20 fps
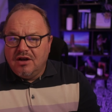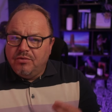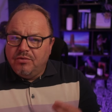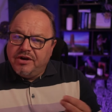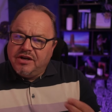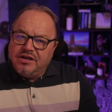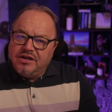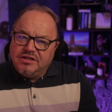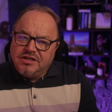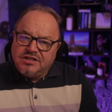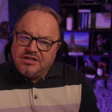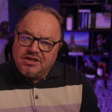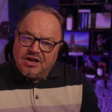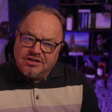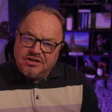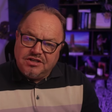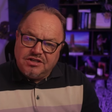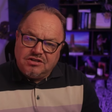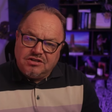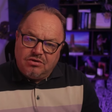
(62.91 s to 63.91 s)
We're going to
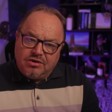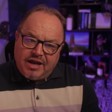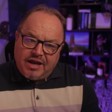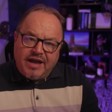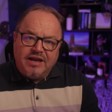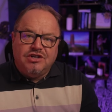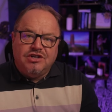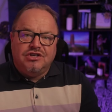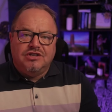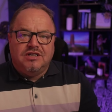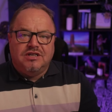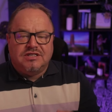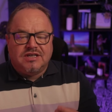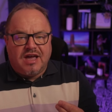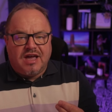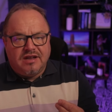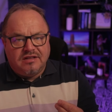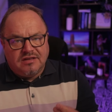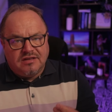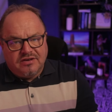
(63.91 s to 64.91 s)
discuss its location, its
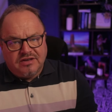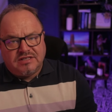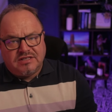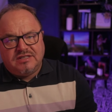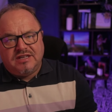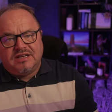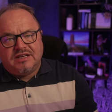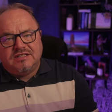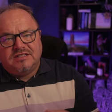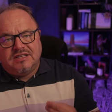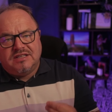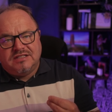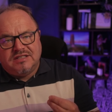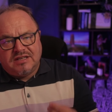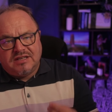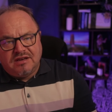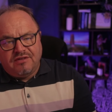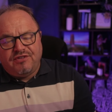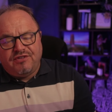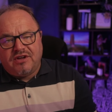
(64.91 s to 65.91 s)
characteristics, its
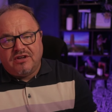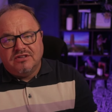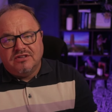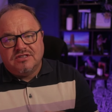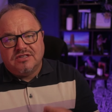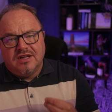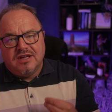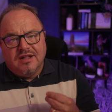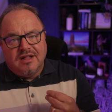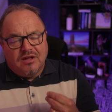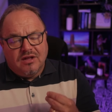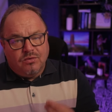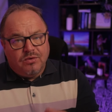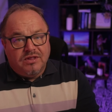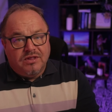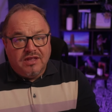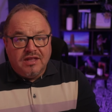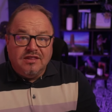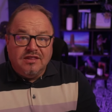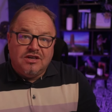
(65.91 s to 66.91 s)
significance
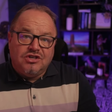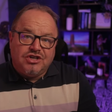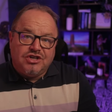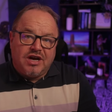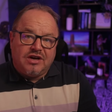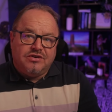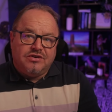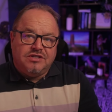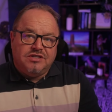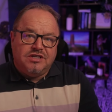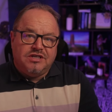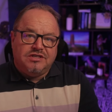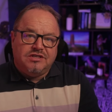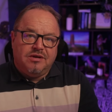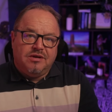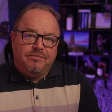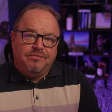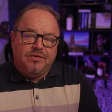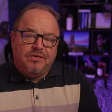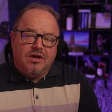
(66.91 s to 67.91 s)
within the chakra
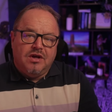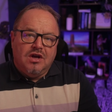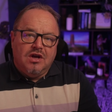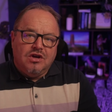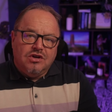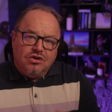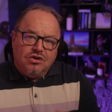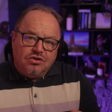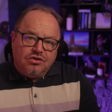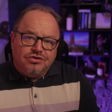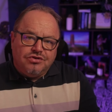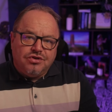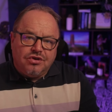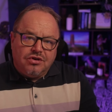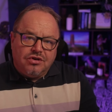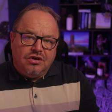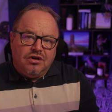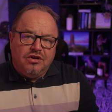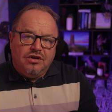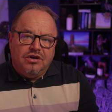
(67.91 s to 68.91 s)
system. You're also
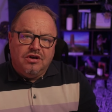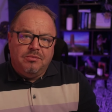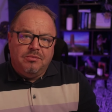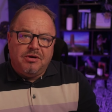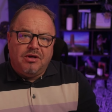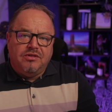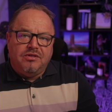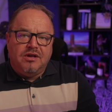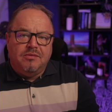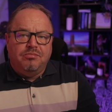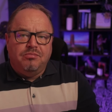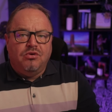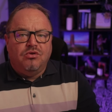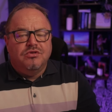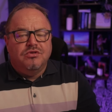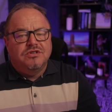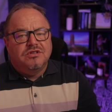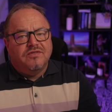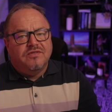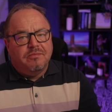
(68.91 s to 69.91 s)
going to learn about the
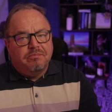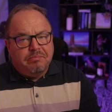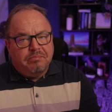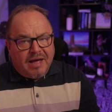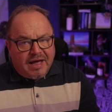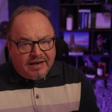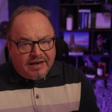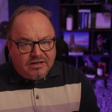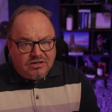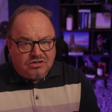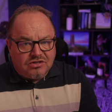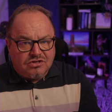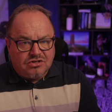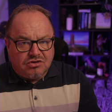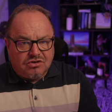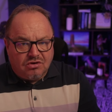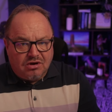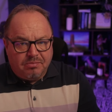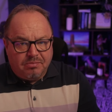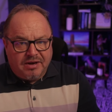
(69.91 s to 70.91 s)
importance of a balanced
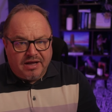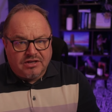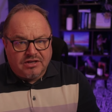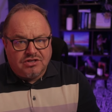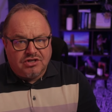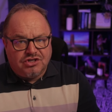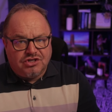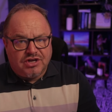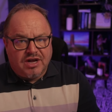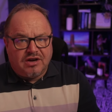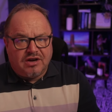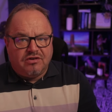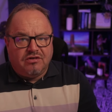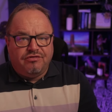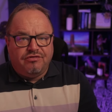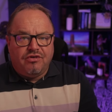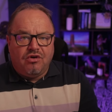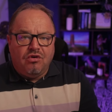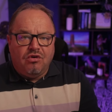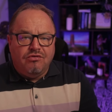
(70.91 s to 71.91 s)
solar plexus chakra
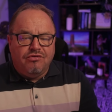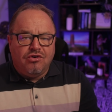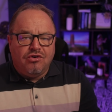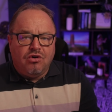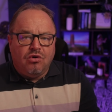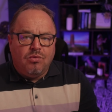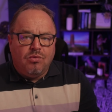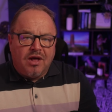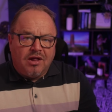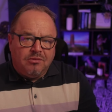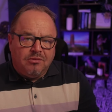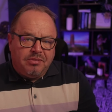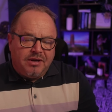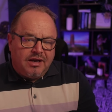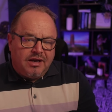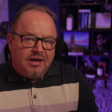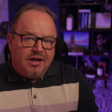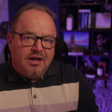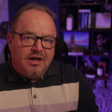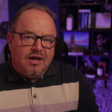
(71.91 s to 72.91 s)
for overall
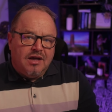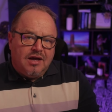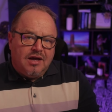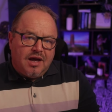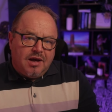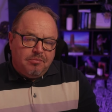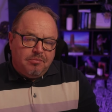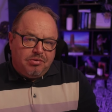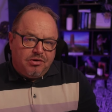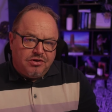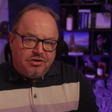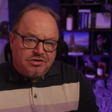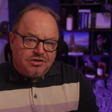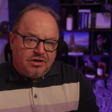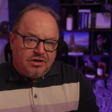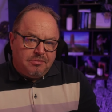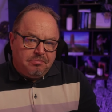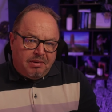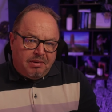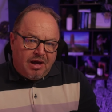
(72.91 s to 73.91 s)
well-being and
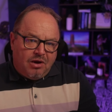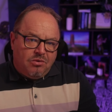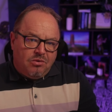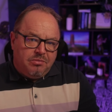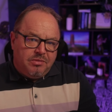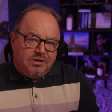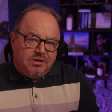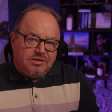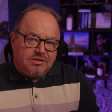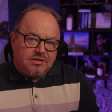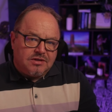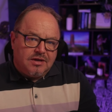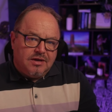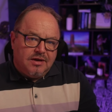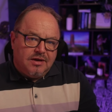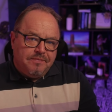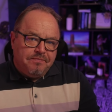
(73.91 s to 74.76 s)
personal empowerment.